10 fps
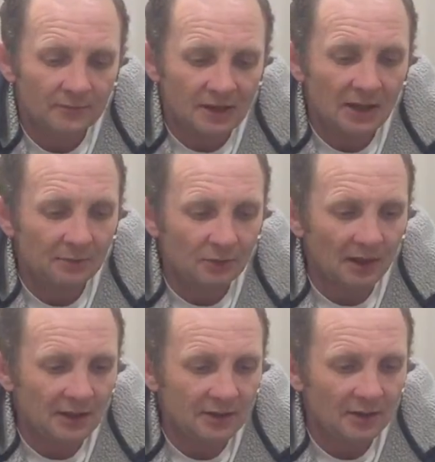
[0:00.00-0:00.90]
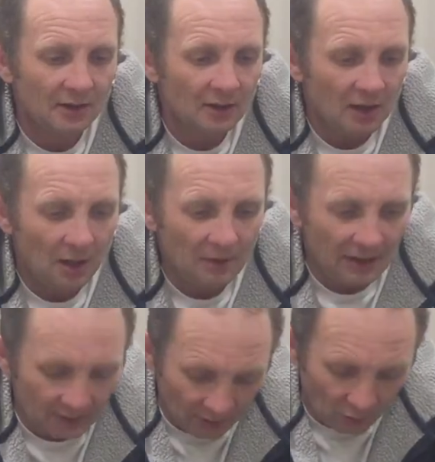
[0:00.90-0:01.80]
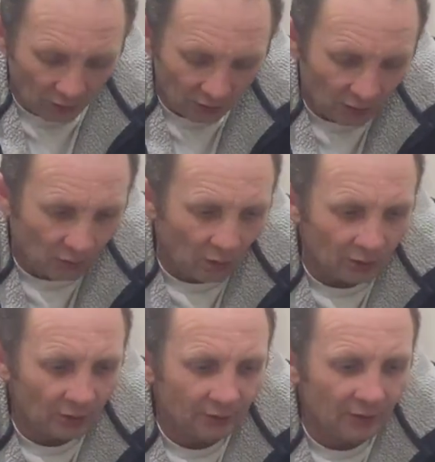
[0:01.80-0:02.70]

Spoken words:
tips with this. I mean, the one